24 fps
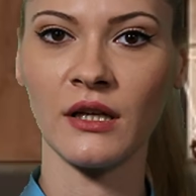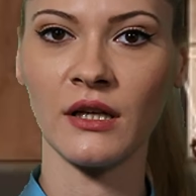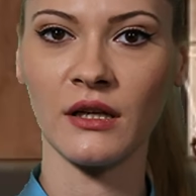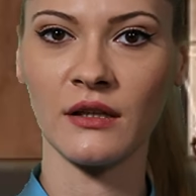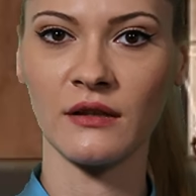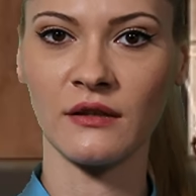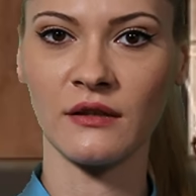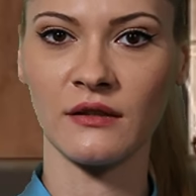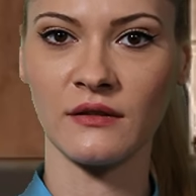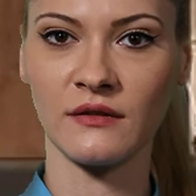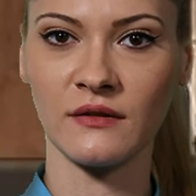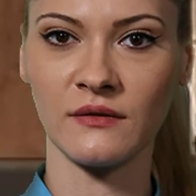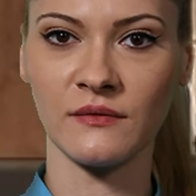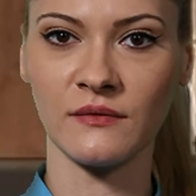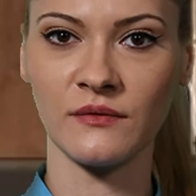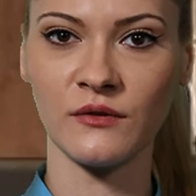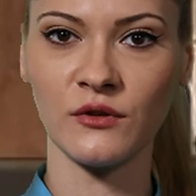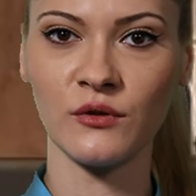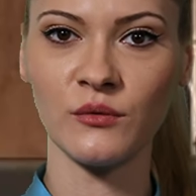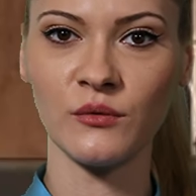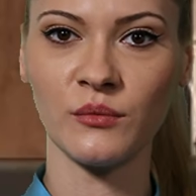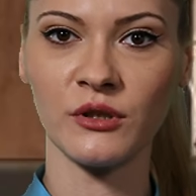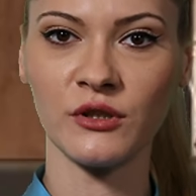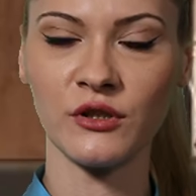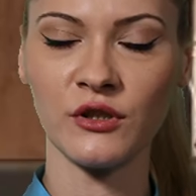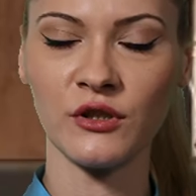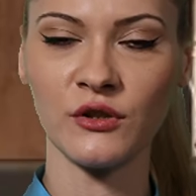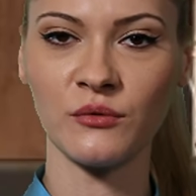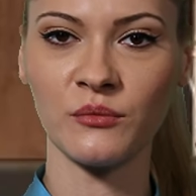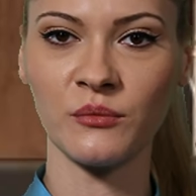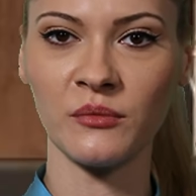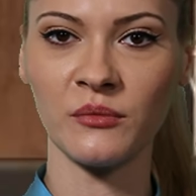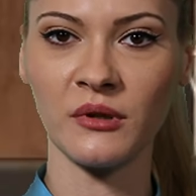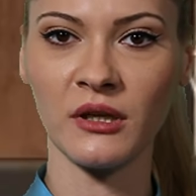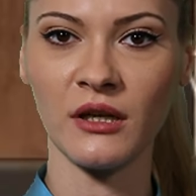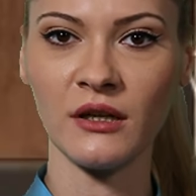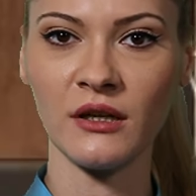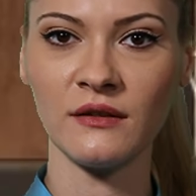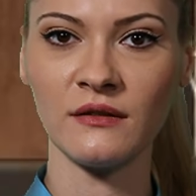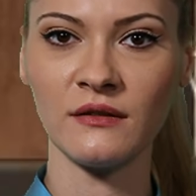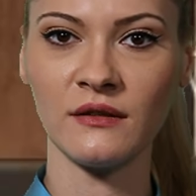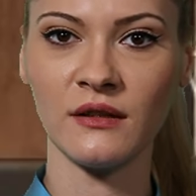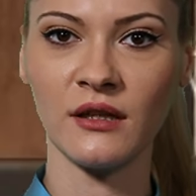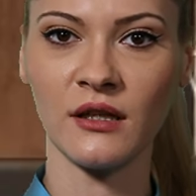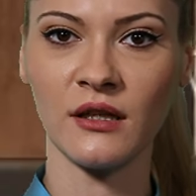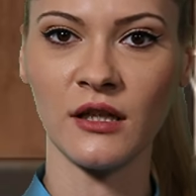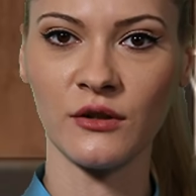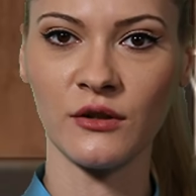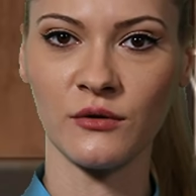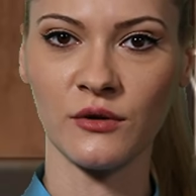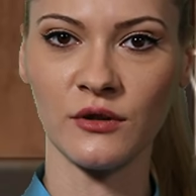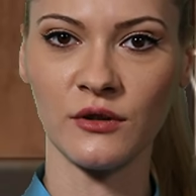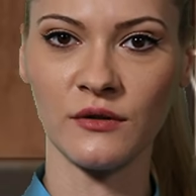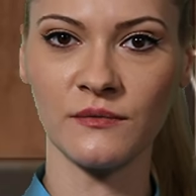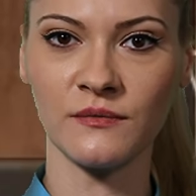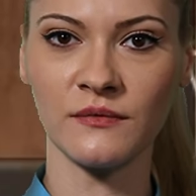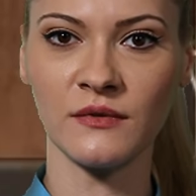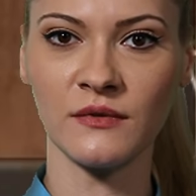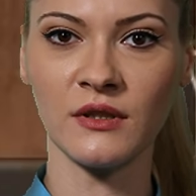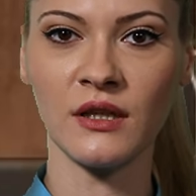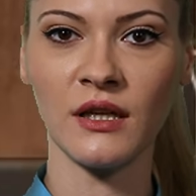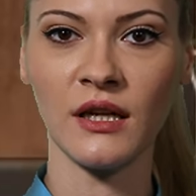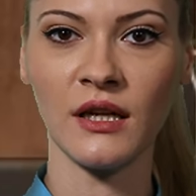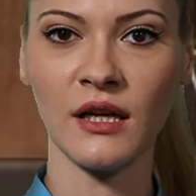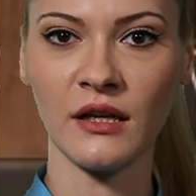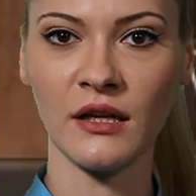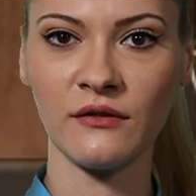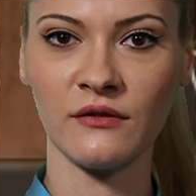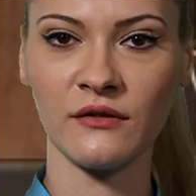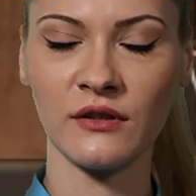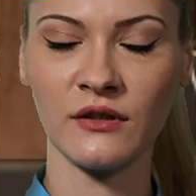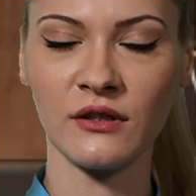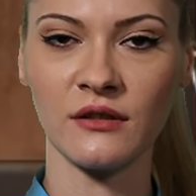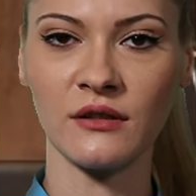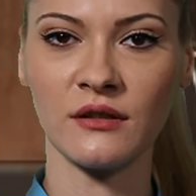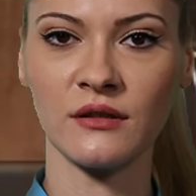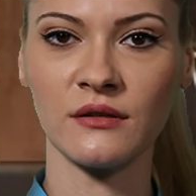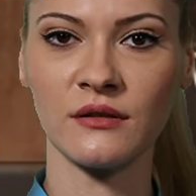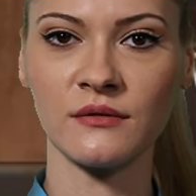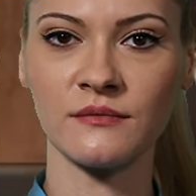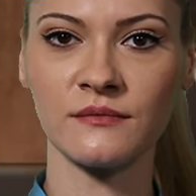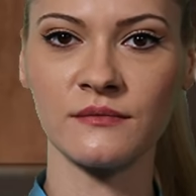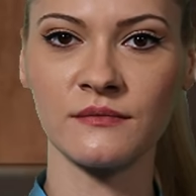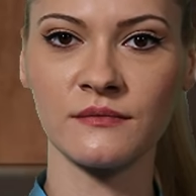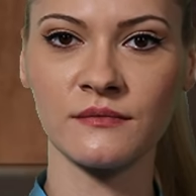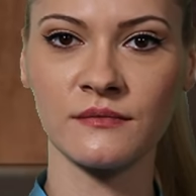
so that he realizes that you are a determined woman.